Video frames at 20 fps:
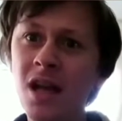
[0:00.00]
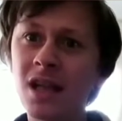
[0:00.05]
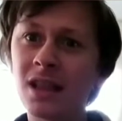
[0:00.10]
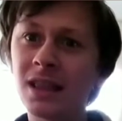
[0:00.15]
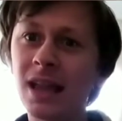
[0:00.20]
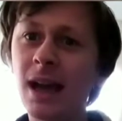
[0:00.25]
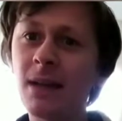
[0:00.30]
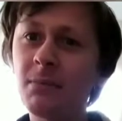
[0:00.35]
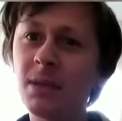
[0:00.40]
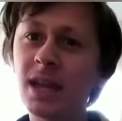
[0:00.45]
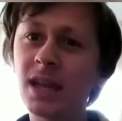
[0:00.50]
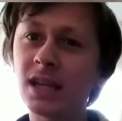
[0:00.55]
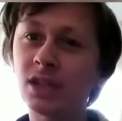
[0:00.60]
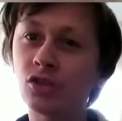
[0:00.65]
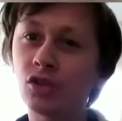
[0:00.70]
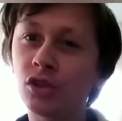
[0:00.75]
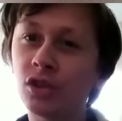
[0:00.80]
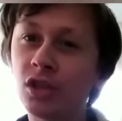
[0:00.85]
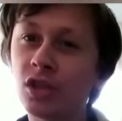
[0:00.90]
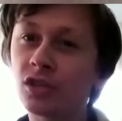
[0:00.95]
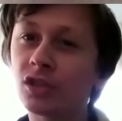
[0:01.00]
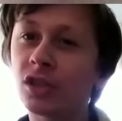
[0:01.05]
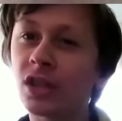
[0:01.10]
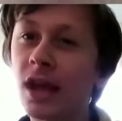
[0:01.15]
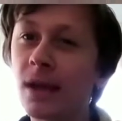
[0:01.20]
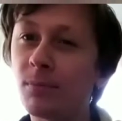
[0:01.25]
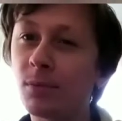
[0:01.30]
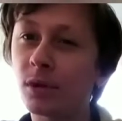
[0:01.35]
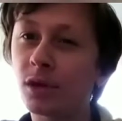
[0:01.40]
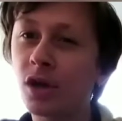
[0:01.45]
let me introduce
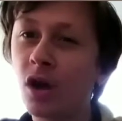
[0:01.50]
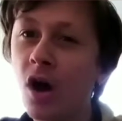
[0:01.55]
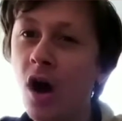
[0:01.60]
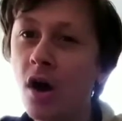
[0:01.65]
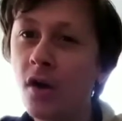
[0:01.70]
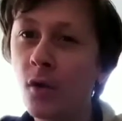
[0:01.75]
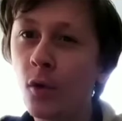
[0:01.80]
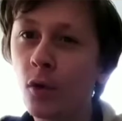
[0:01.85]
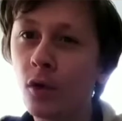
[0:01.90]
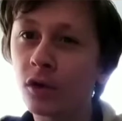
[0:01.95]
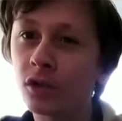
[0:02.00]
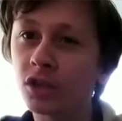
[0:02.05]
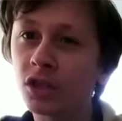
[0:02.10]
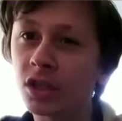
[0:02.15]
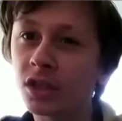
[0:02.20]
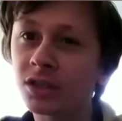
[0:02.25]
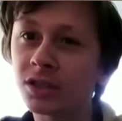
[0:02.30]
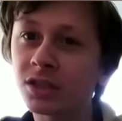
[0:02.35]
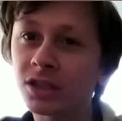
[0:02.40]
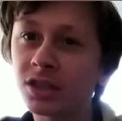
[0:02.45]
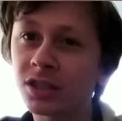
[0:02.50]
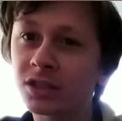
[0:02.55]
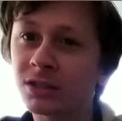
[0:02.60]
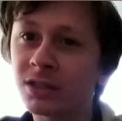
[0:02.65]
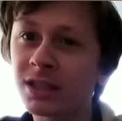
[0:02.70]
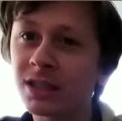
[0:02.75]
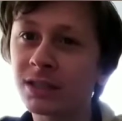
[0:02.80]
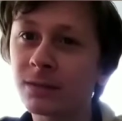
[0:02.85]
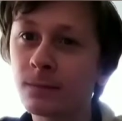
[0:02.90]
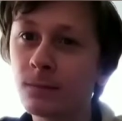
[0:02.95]
Leprechaun Origins, because
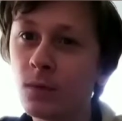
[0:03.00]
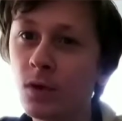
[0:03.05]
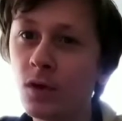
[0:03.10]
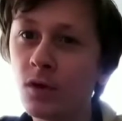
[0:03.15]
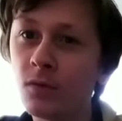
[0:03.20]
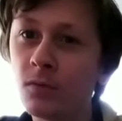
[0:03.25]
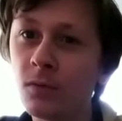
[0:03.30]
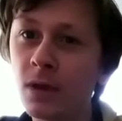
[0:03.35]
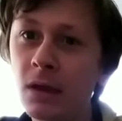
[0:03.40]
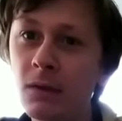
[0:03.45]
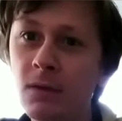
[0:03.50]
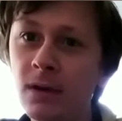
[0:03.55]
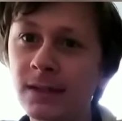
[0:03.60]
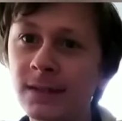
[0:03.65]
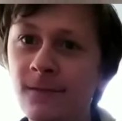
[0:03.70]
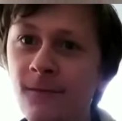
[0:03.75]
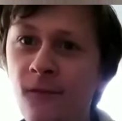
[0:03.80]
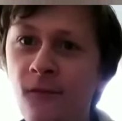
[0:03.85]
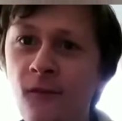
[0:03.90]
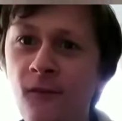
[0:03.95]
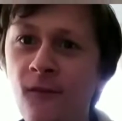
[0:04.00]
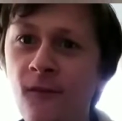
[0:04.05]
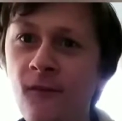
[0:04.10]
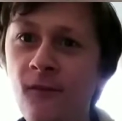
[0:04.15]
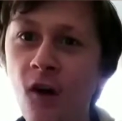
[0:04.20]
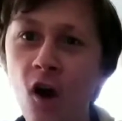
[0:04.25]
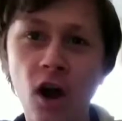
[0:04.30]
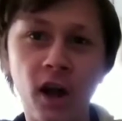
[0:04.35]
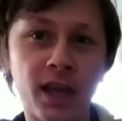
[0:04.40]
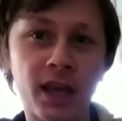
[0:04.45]
this movie was
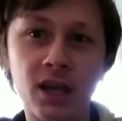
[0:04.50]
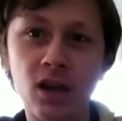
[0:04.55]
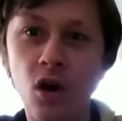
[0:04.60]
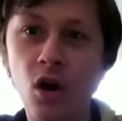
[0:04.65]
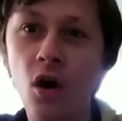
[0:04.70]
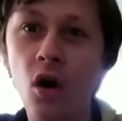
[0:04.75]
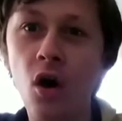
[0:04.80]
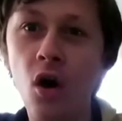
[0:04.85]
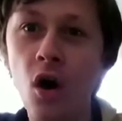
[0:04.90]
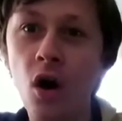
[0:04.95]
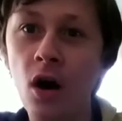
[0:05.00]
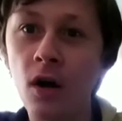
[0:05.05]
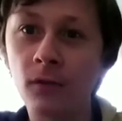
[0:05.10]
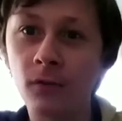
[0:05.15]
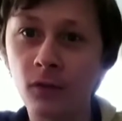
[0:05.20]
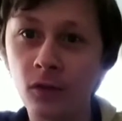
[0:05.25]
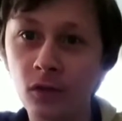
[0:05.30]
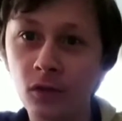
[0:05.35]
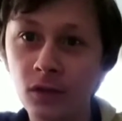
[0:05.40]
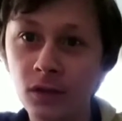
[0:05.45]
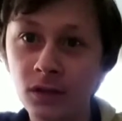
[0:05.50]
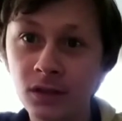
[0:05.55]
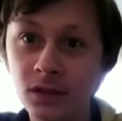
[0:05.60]
fucking awful.